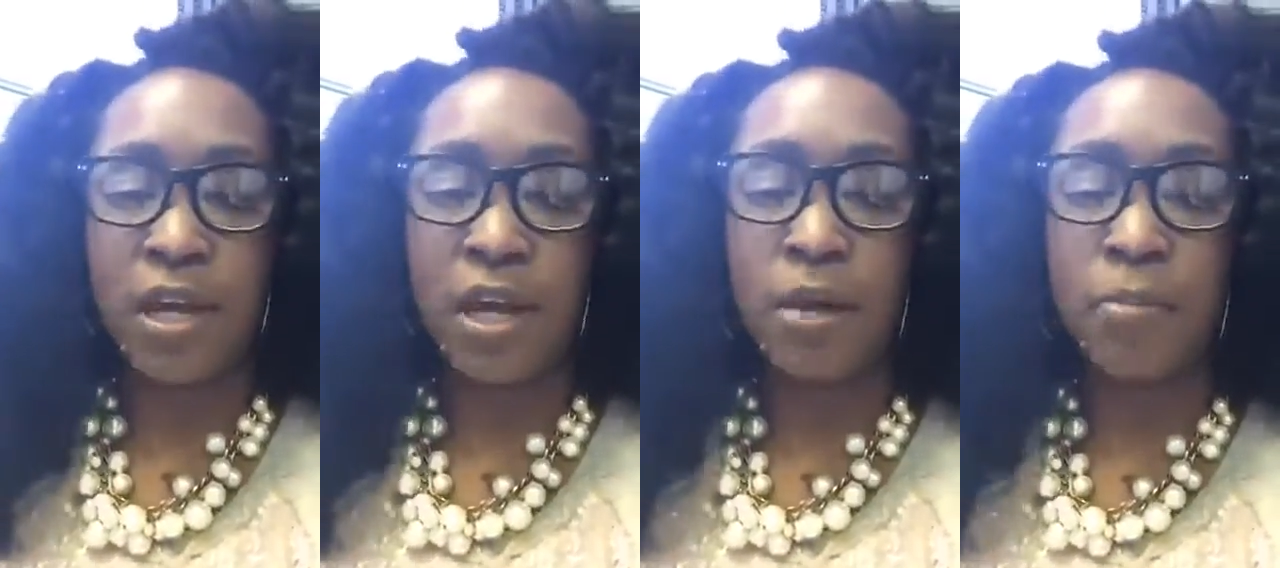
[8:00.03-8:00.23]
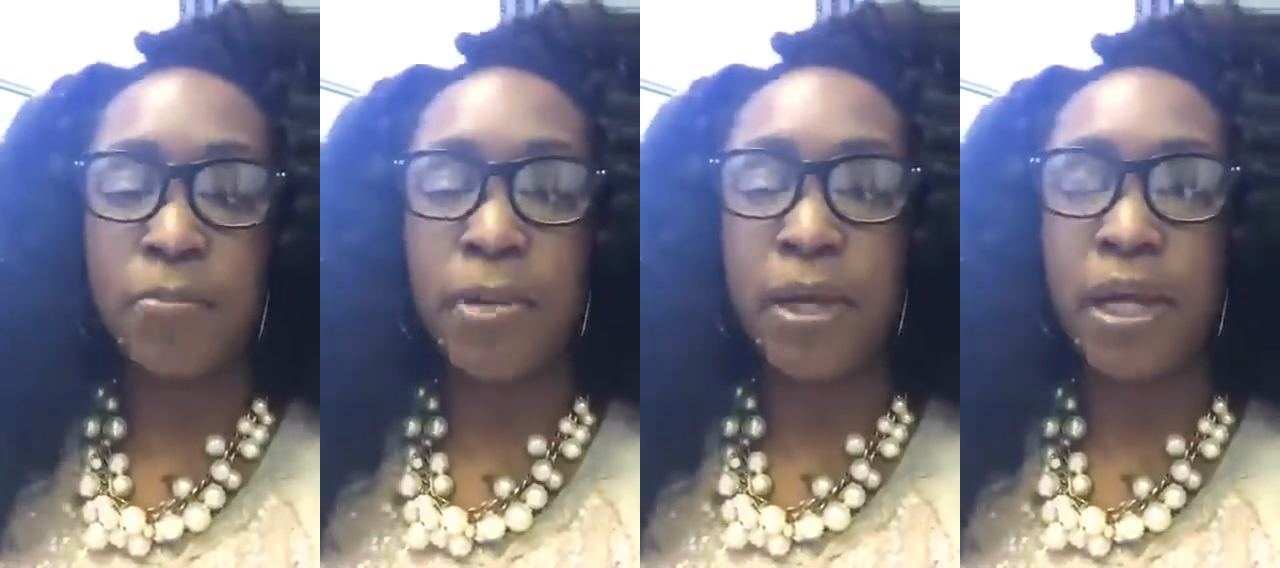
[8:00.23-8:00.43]

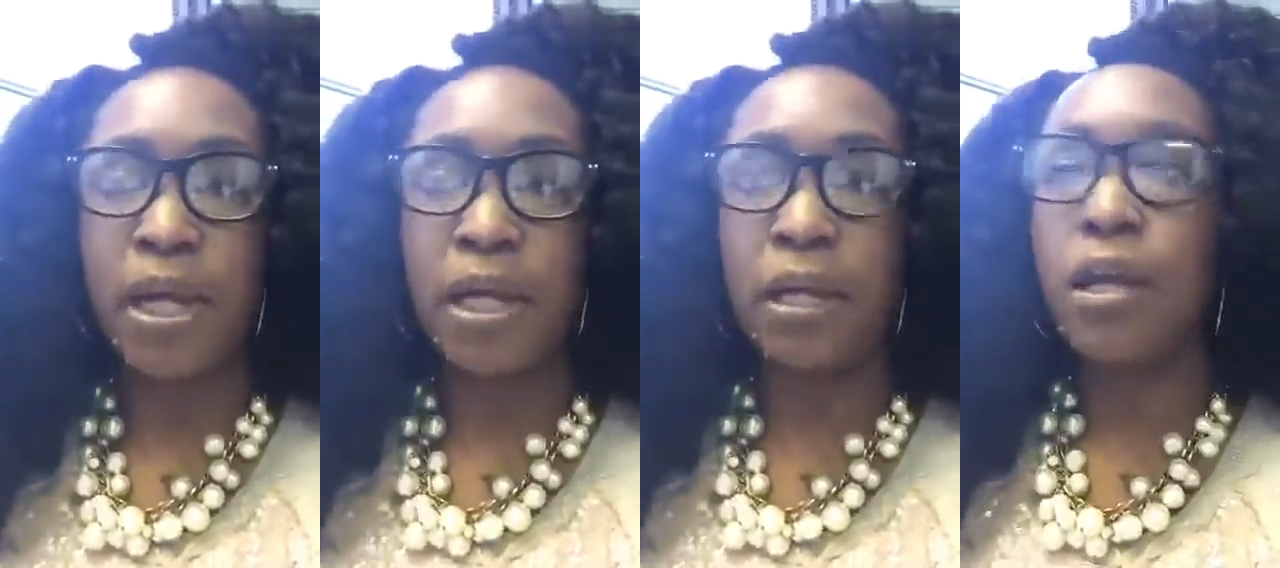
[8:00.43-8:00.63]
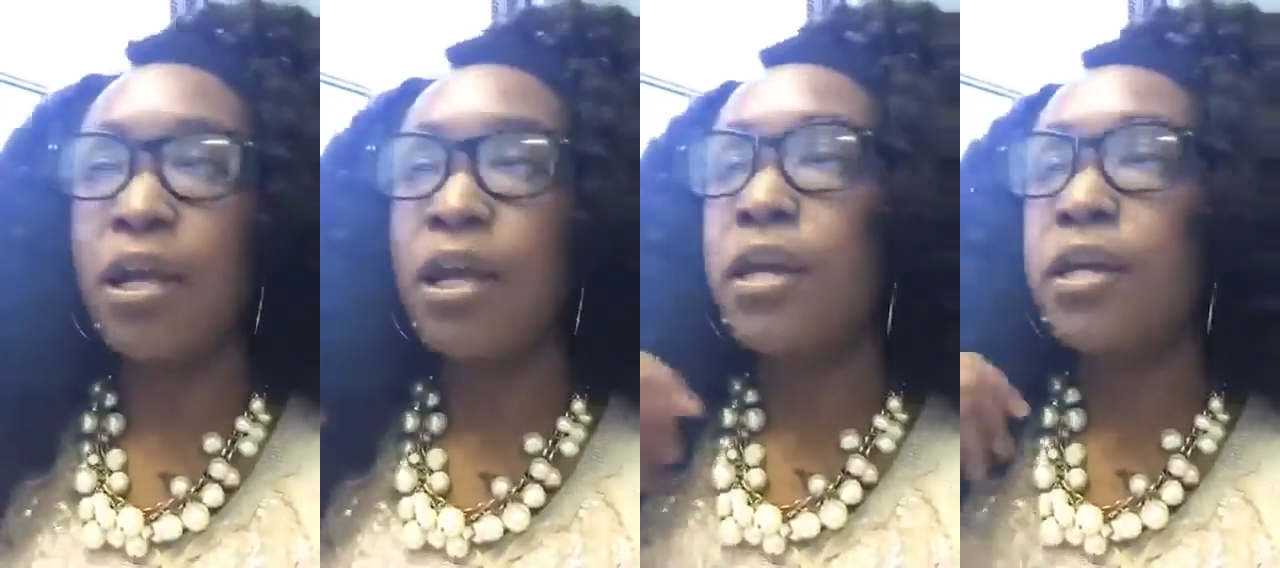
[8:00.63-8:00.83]
now
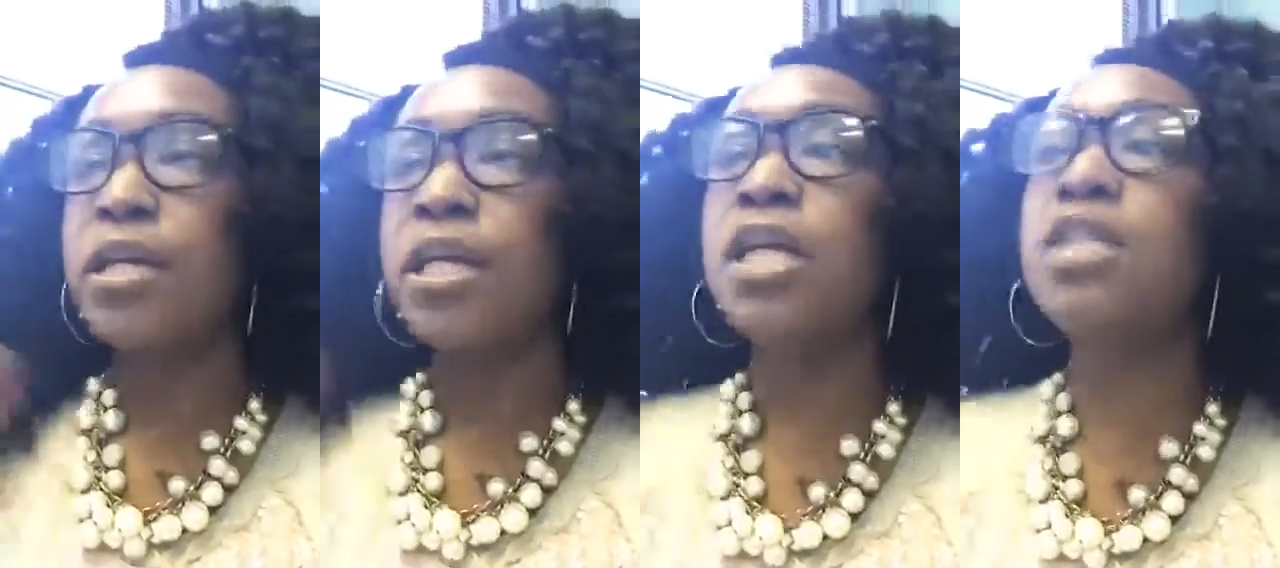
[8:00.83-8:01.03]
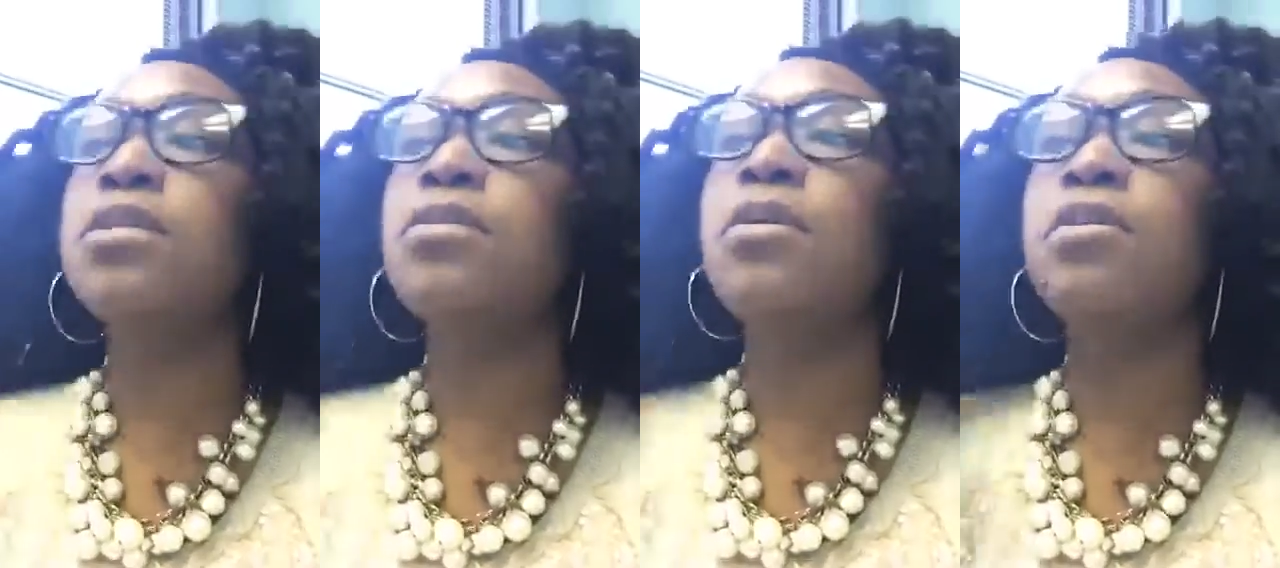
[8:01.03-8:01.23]
button.
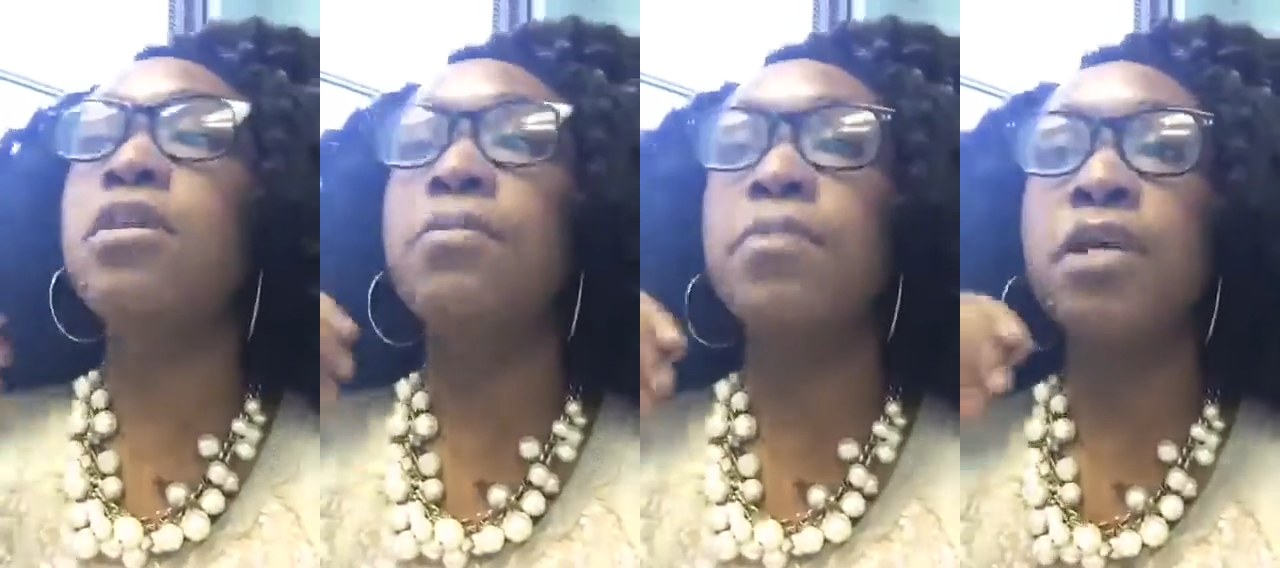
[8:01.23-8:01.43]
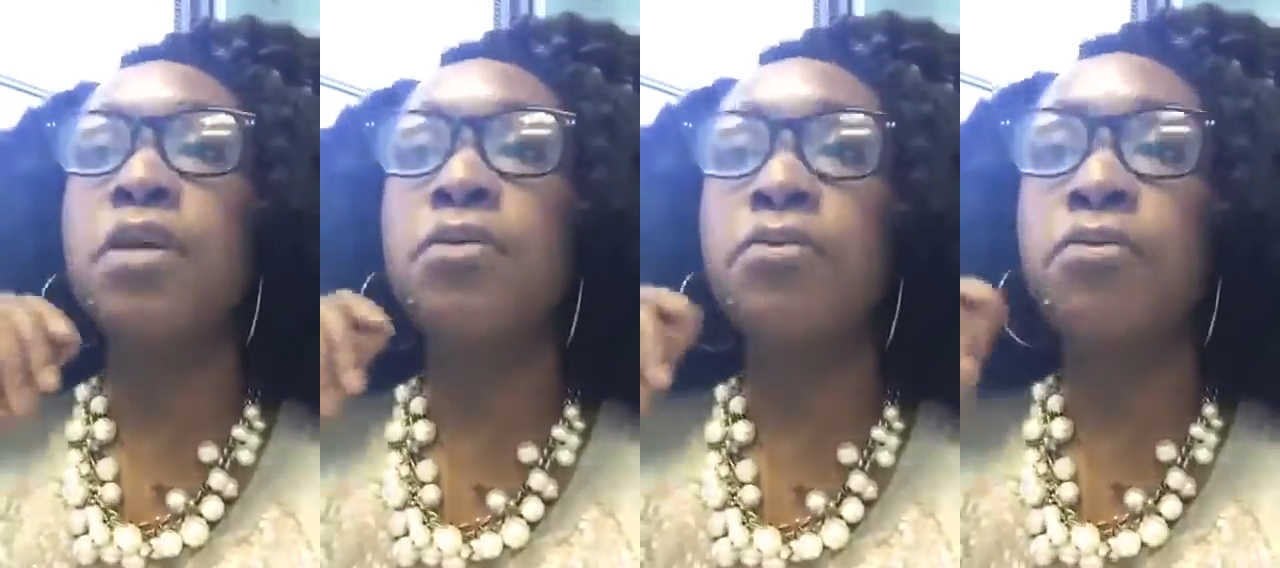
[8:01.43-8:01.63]
It's going
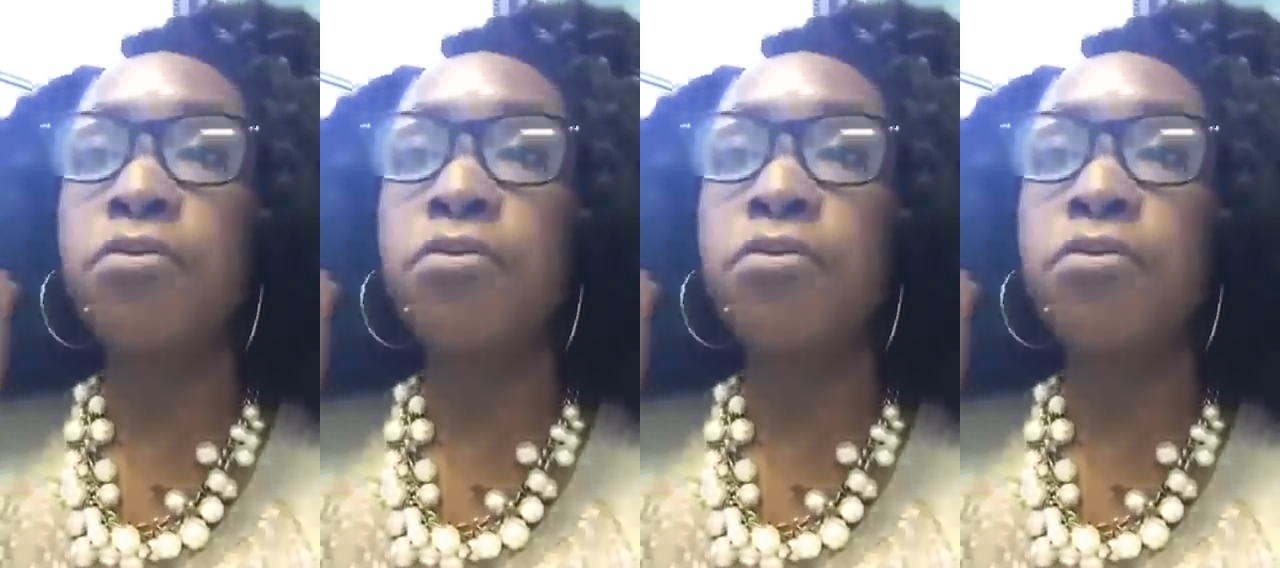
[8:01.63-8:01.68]
to be